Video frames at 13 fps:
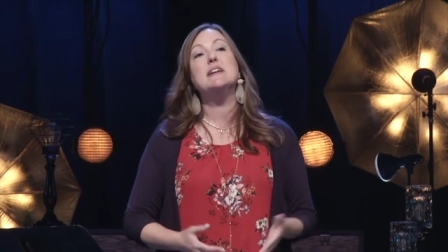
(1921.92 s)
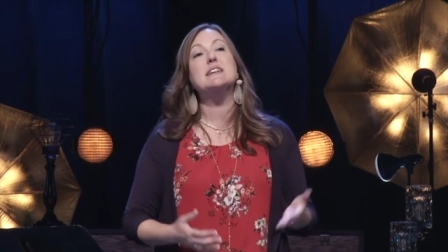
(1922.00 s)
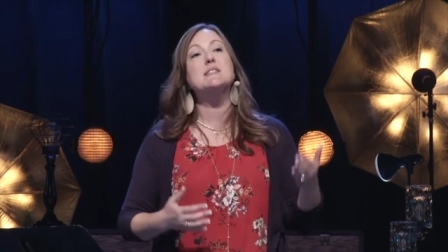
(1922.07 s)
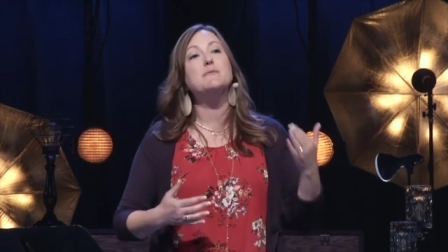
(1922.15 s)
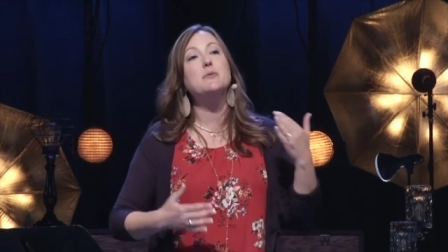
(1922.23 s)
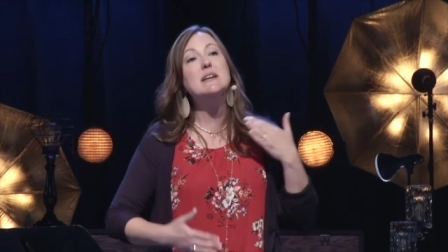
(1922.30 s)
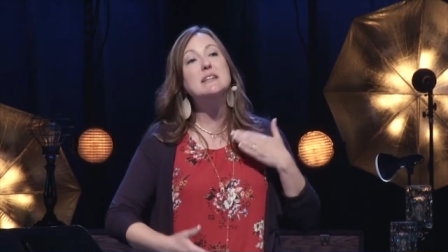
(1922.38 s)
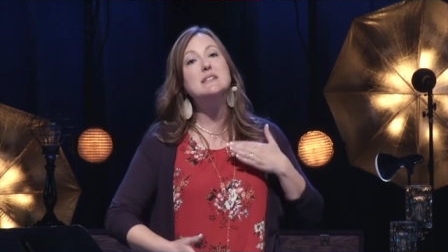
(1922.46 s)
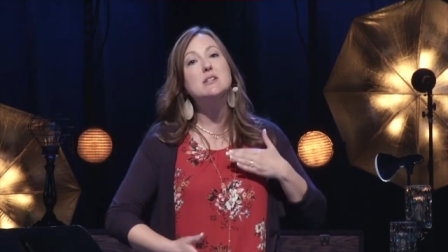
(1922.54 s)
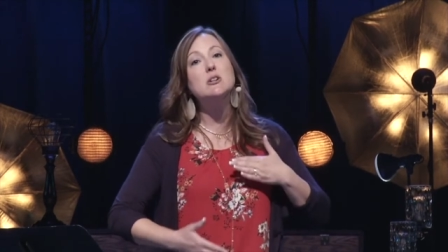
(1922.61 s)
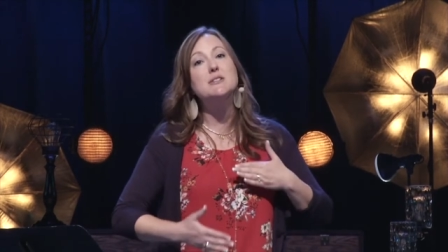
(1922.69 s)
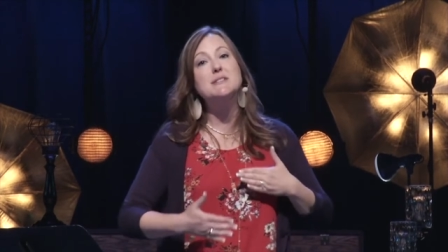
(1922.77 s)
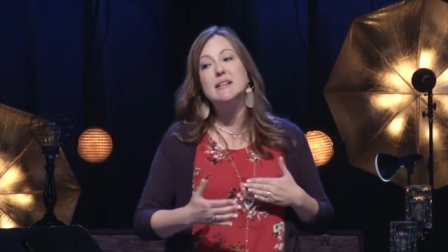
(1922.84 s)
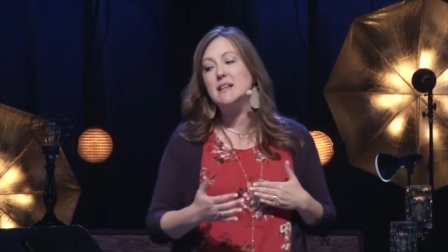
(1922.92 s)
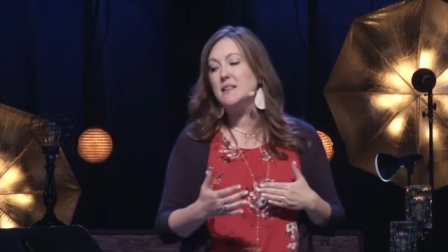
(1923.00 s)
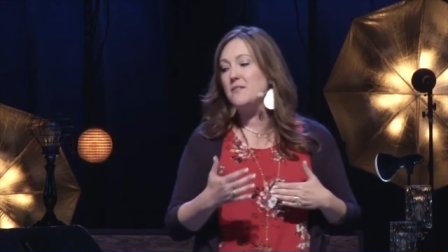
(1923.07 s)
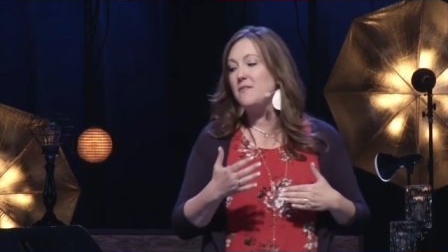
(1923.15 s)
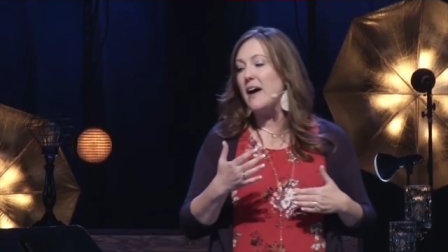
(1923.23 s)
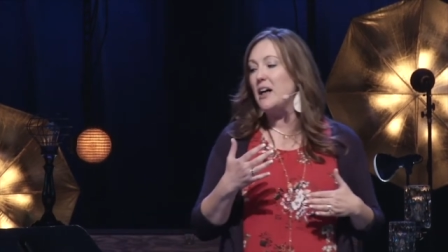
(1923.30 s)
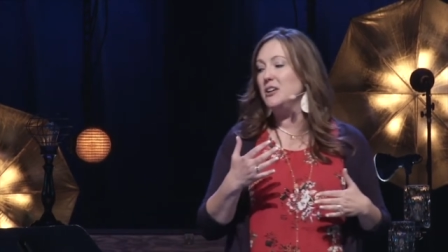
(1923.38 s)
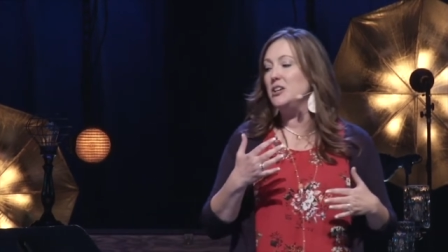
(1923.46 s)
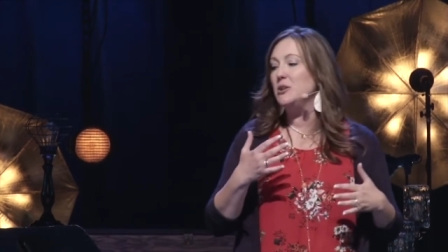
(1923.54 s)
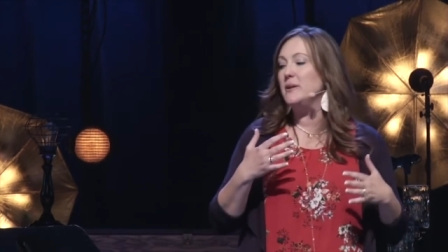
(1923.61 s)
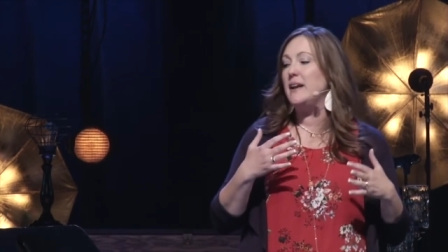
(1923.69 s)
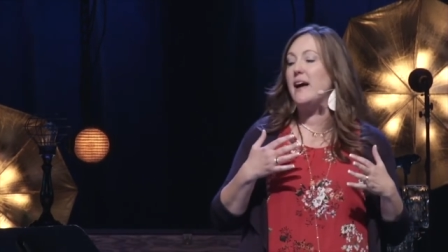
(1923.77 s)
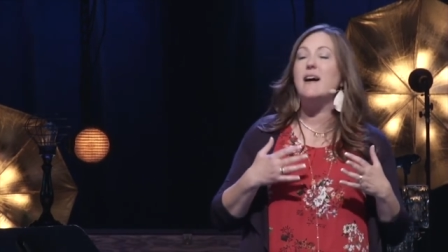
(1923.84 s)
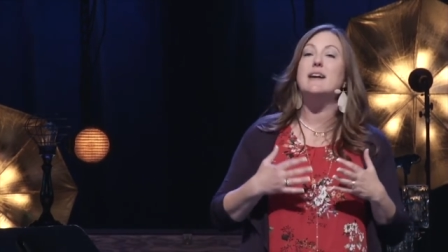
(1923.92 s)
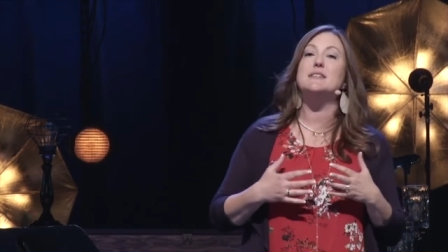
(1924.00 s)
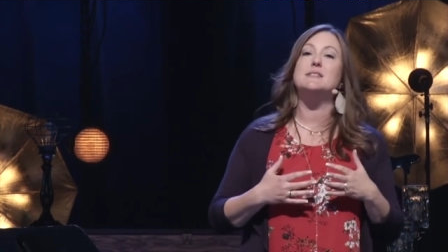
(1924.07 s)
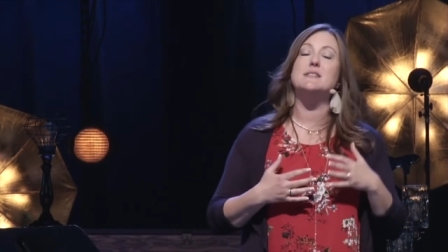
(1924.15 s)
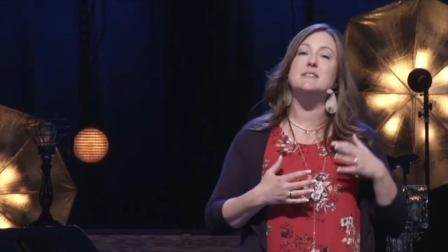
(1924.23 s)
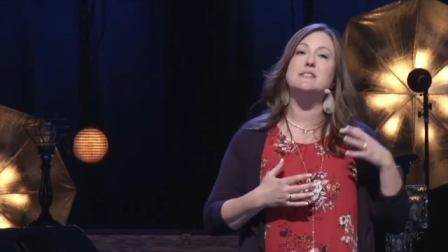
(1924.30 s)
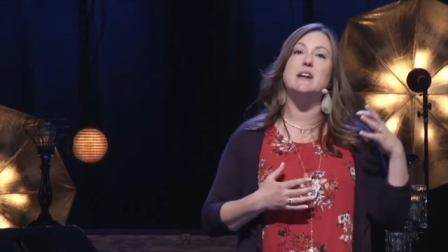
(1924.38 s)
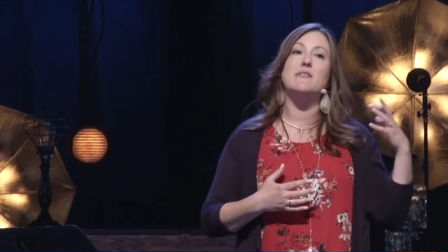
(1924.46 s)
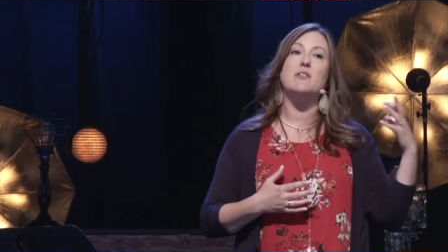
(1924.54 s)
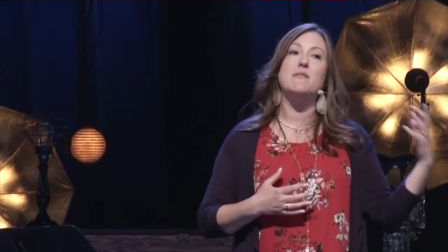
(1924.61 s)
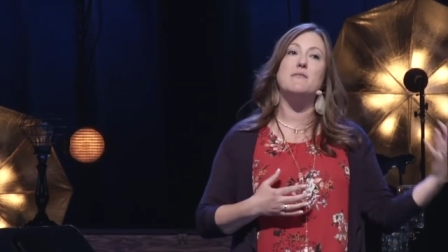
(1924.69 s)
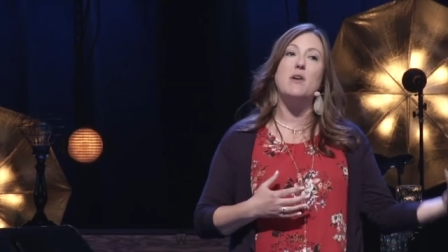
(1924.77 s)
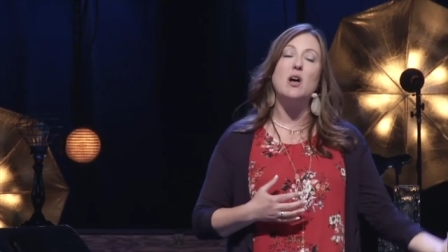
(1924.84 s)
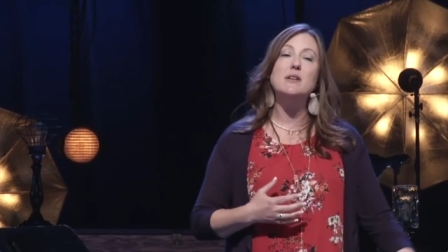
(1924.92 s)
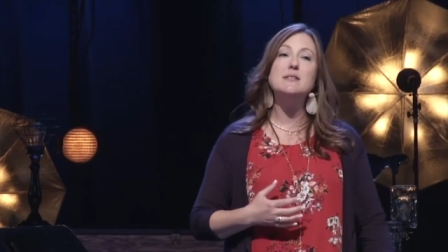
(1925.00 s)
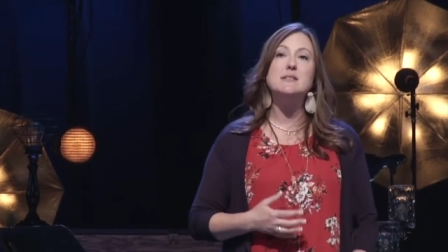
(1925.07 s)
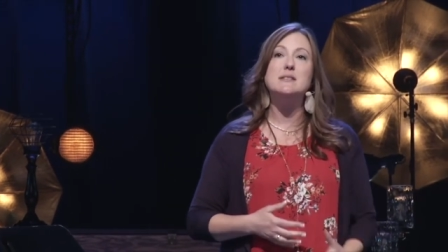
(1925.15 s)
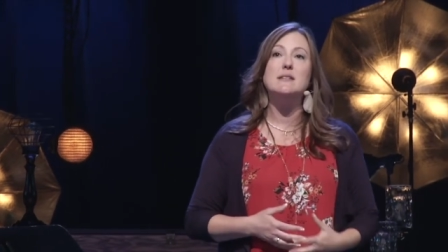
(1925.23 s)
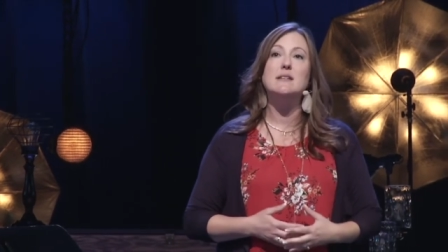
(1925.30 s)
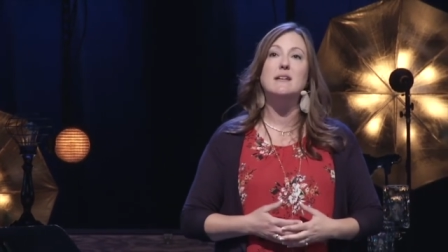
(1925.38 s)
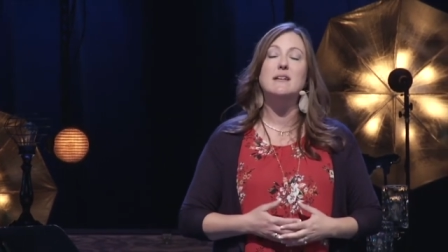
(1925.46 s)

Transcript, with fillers: Because if we start seeing the value in us instead of our faults,